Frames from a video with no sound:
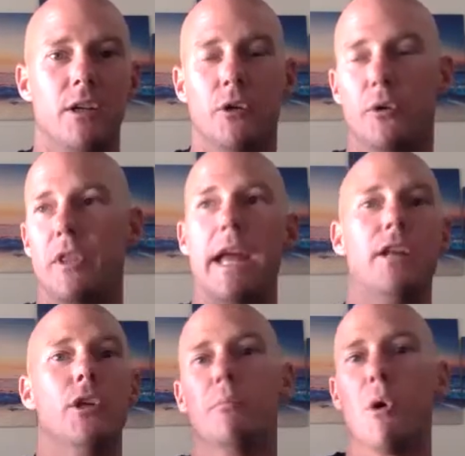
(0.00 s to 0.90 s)
who they
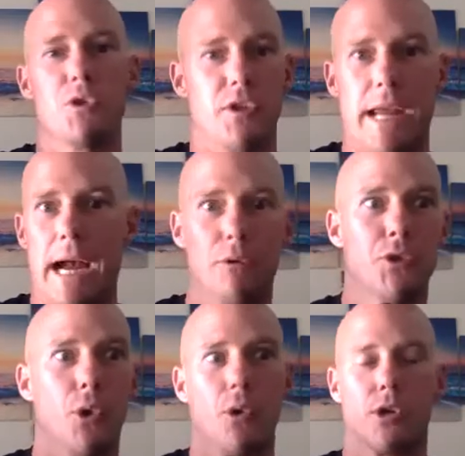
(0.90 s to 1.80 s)
do mostly
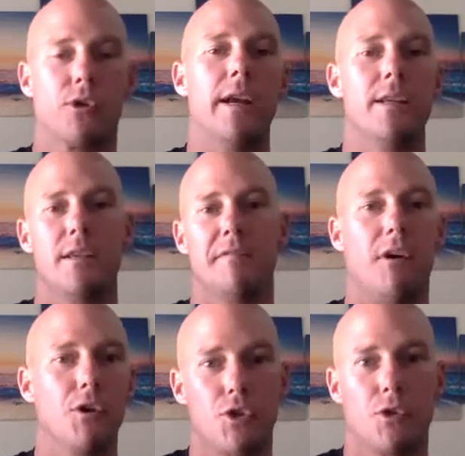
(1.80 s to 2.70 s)
outdoor crazy
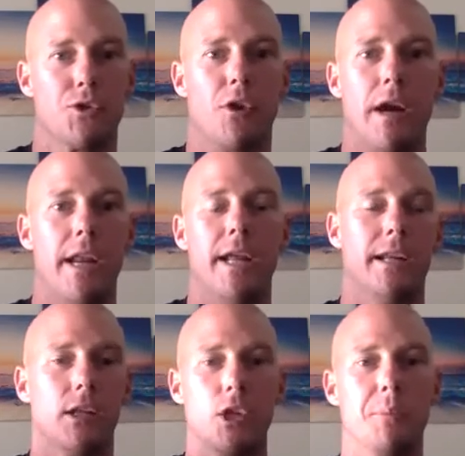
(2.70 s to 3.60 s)
functional training and
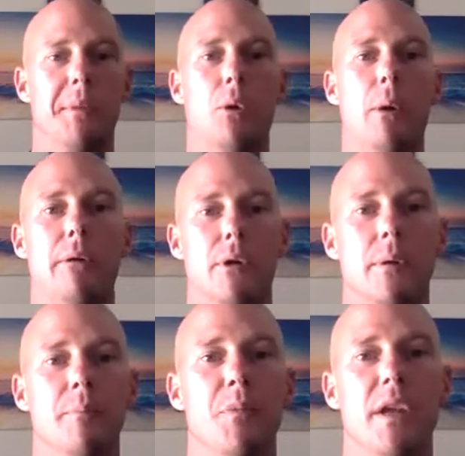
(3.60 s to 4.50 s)
a little bit of weight room,